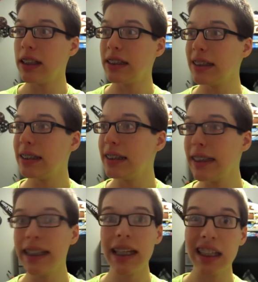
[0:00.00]
His
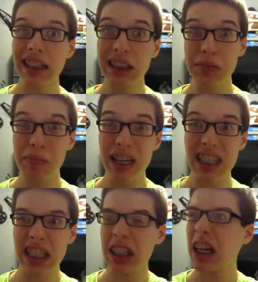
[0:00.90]
detailing is amazing.